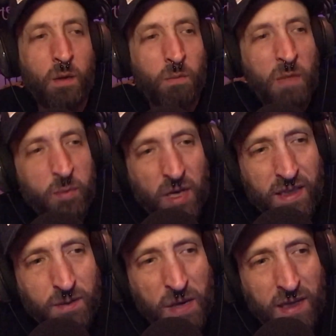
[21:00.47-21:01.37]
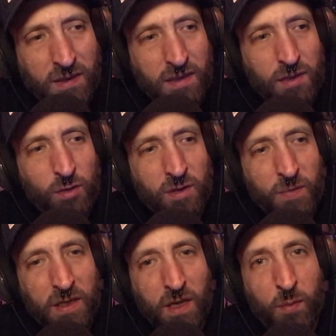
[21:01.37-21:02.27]
Remember, Xboxes used to
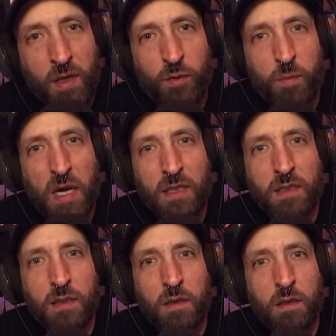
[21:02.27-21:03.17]
be a couple hundred bucks.